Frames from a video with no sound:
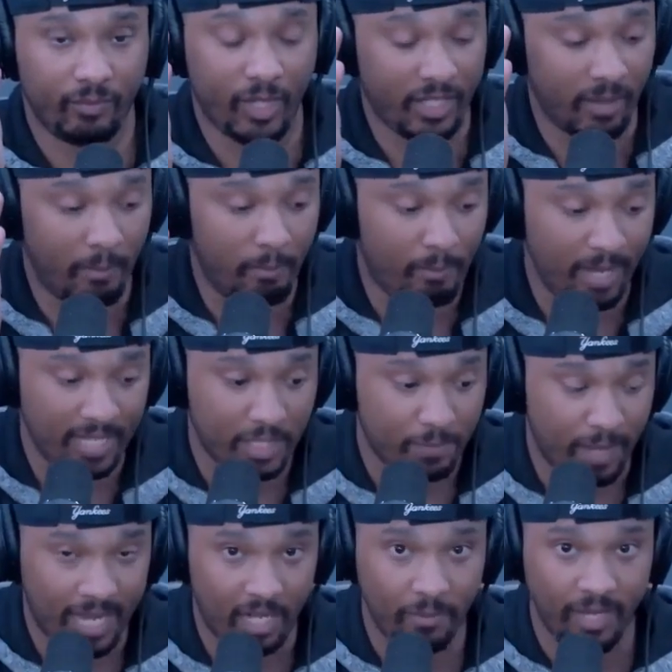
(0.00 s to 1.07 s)
You're the best
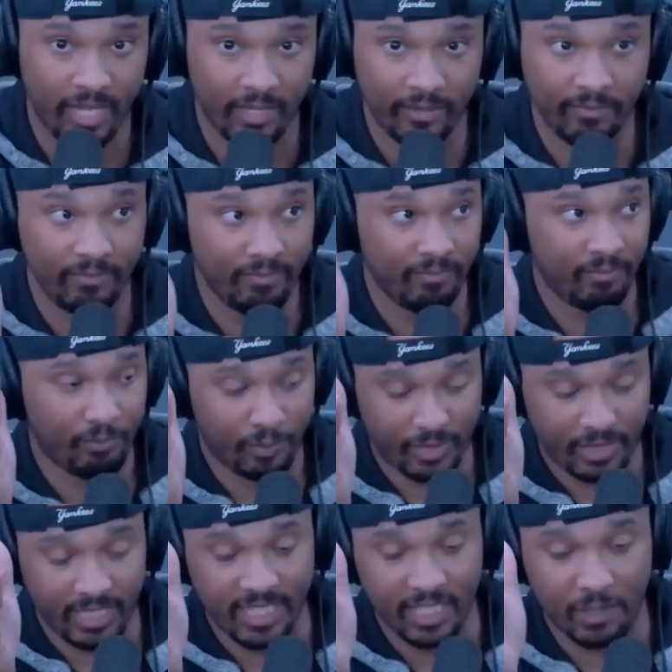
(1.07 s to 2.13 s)
Spider-Man
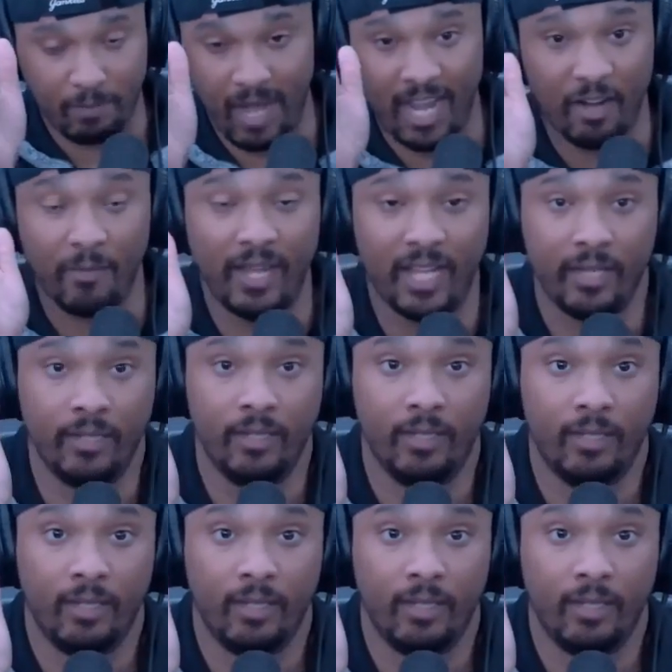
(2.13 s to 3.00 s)
since Spider-Man.